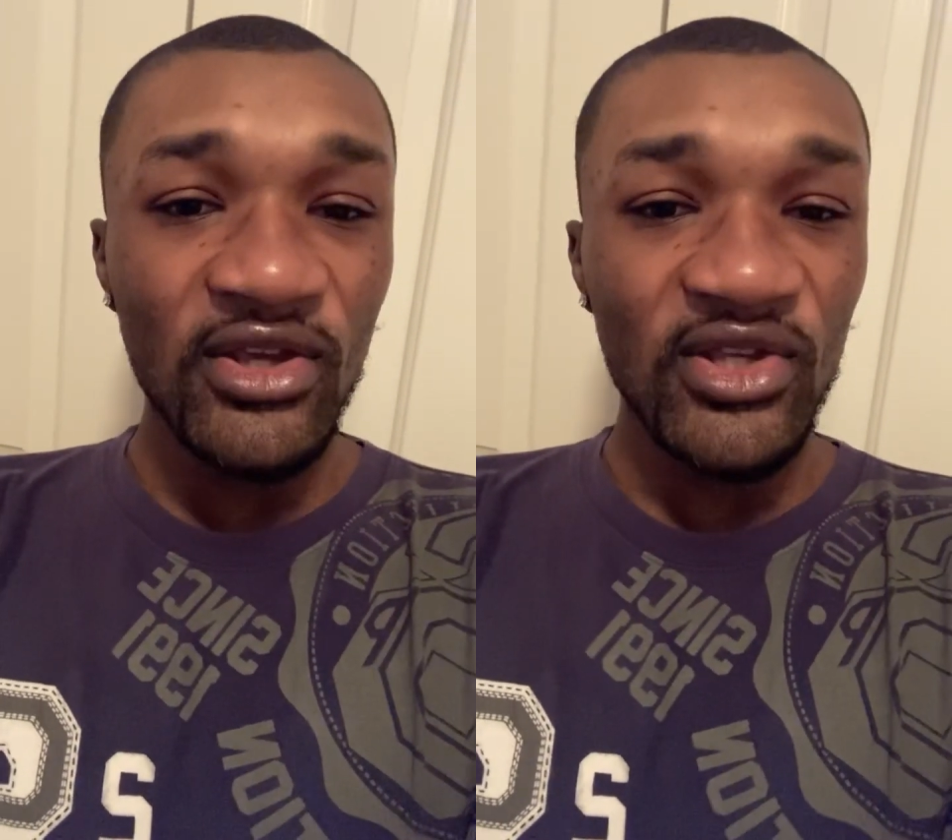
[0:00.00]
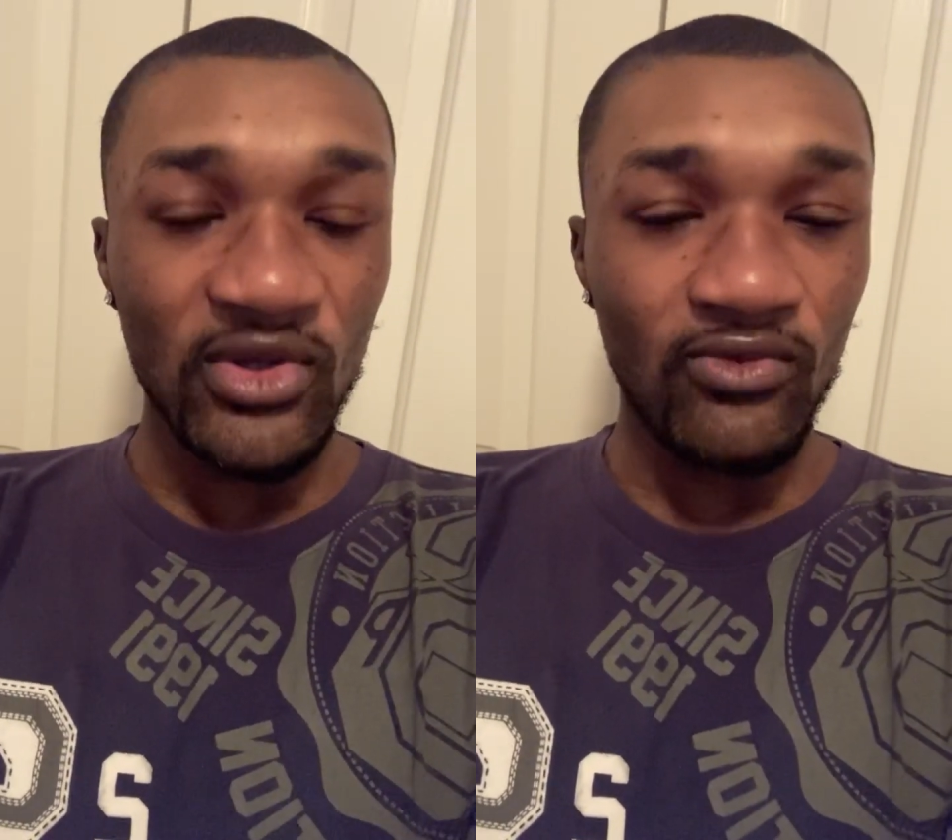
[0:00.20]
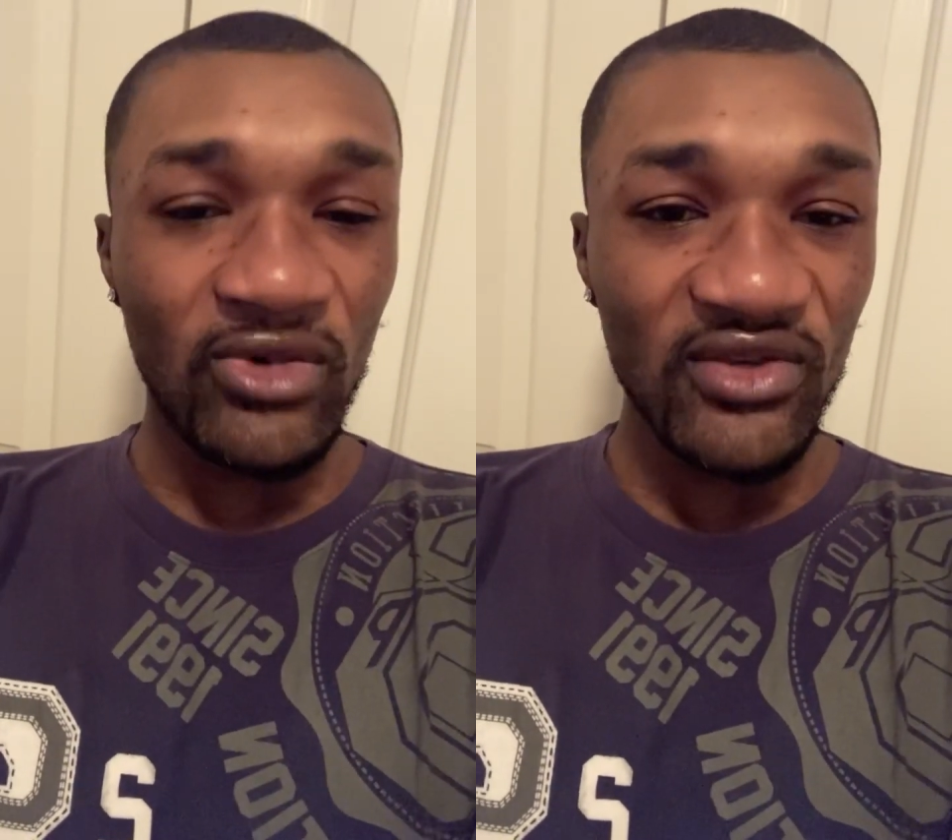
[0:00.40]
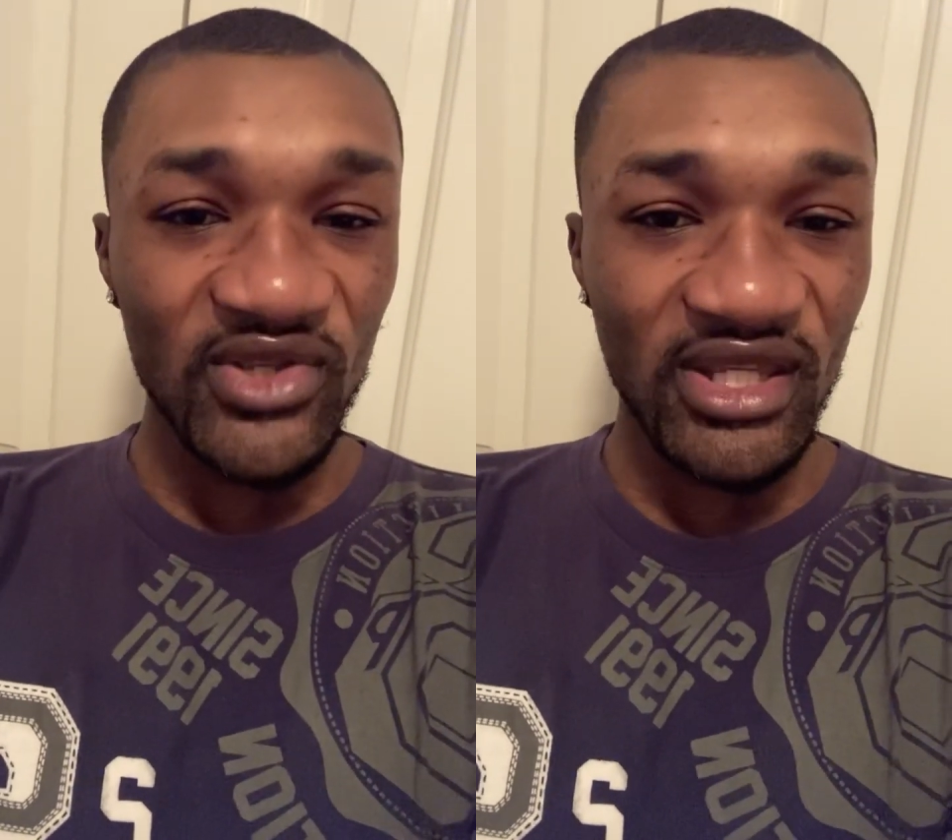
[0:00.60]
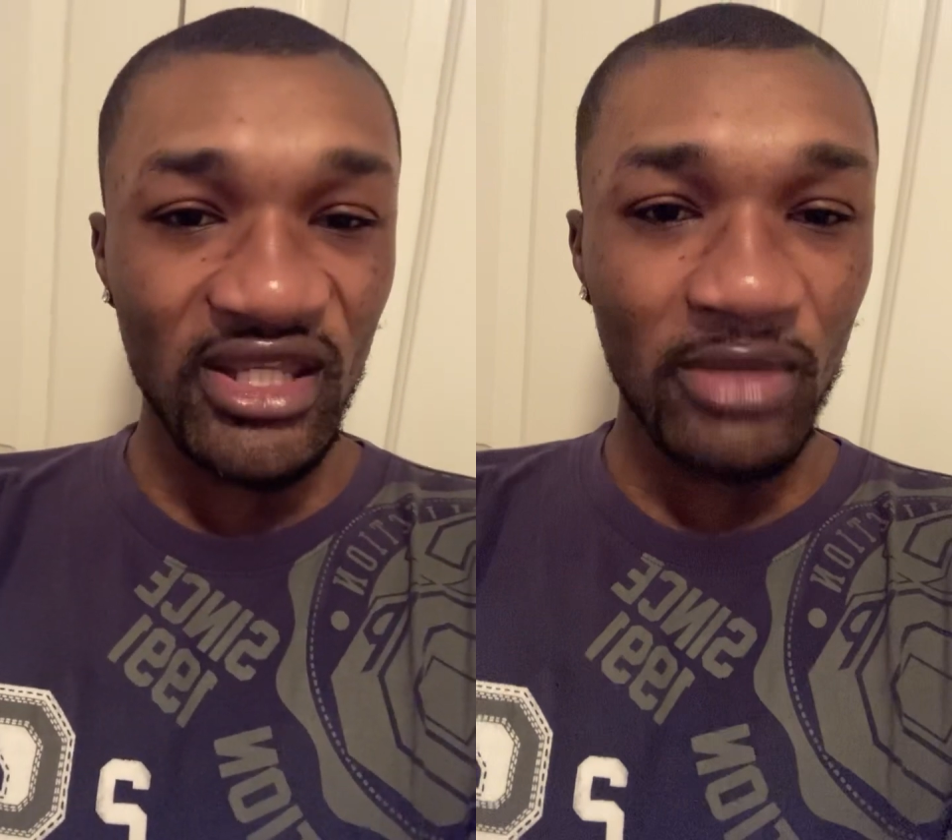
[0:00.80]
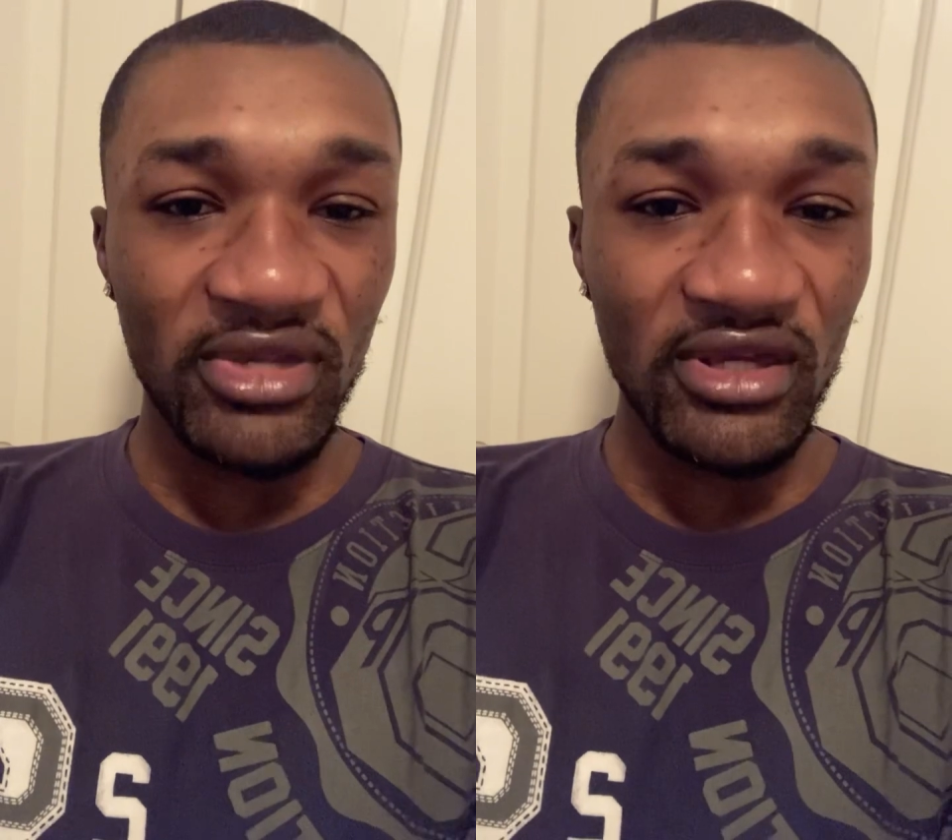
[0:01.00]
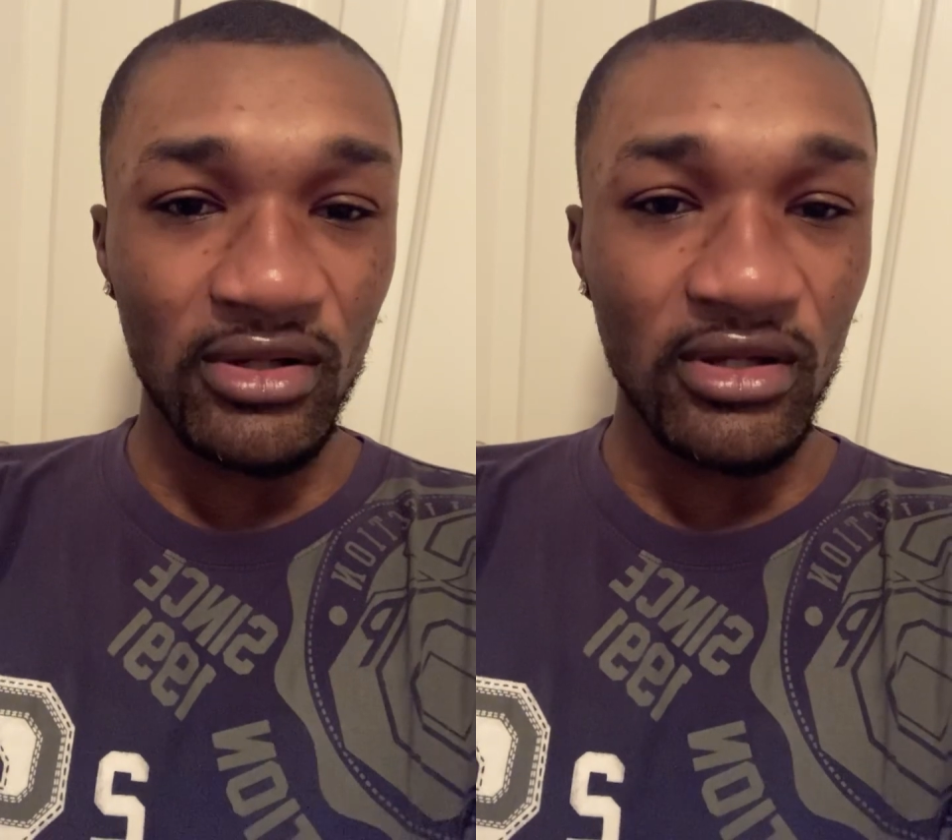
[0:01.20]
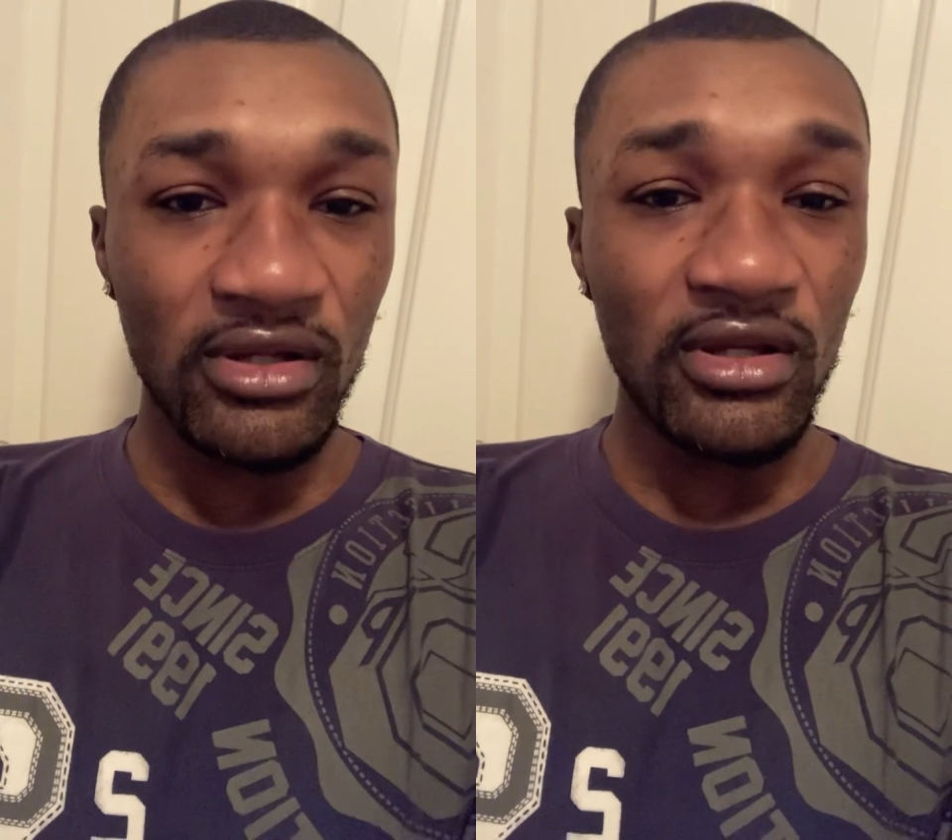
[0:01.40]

So while you sitting up here